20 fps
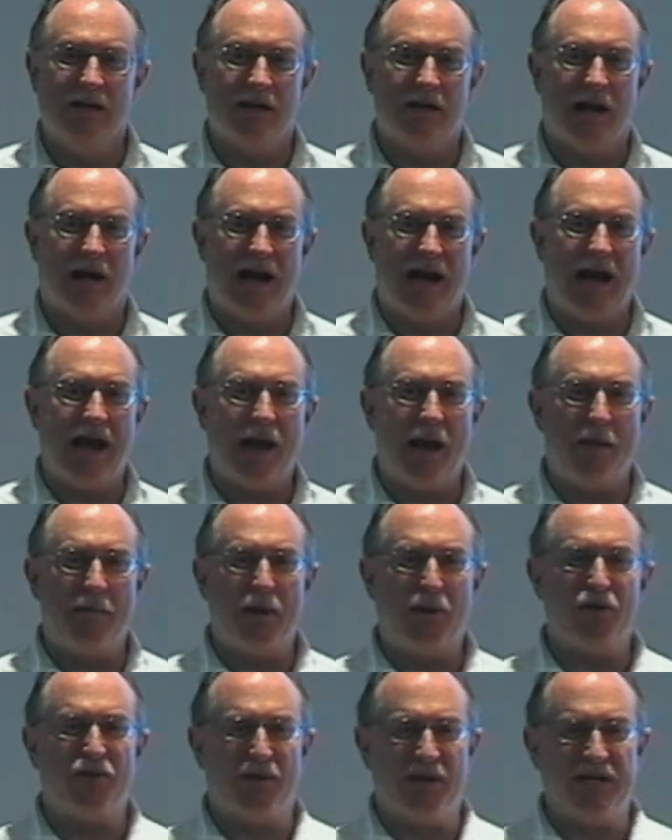I, I
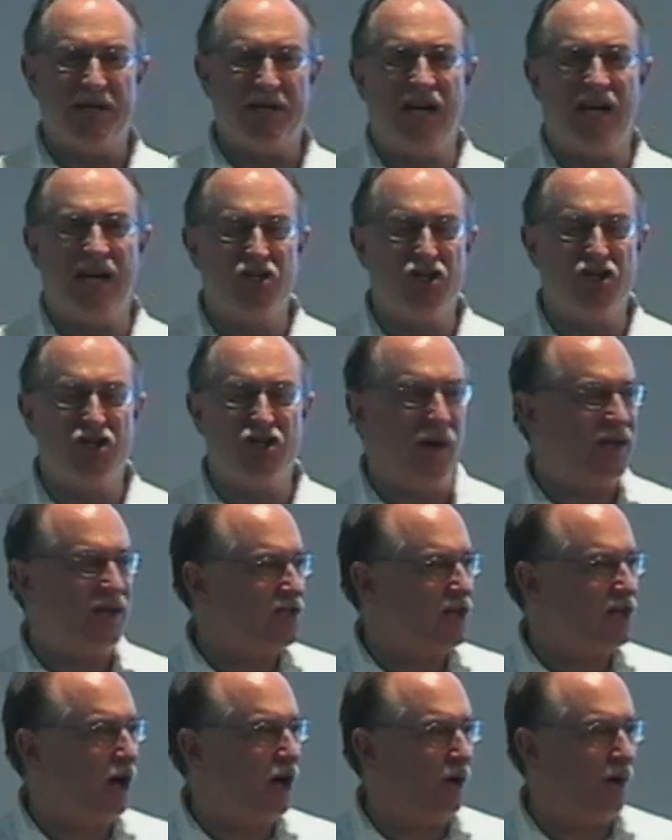met with my dean two weeks
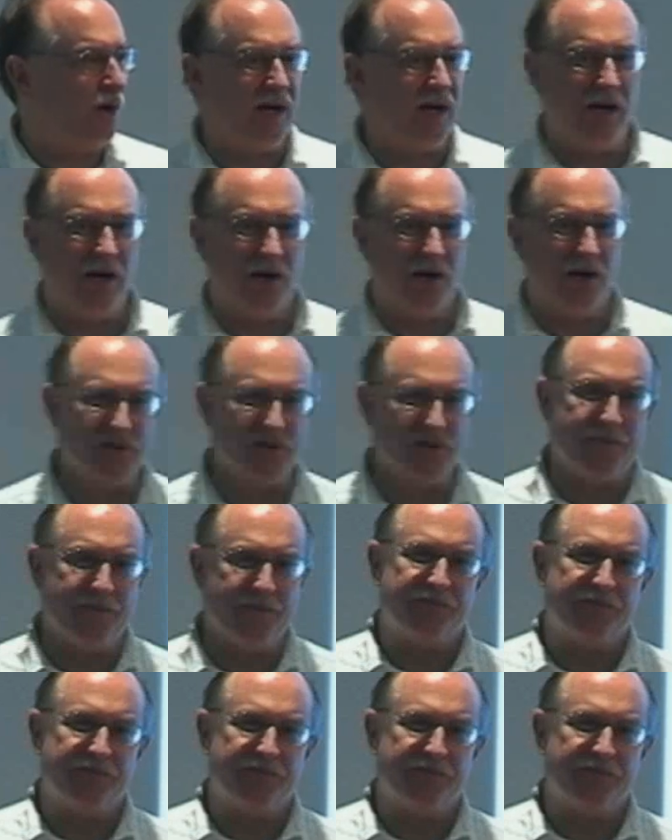ago and he goes,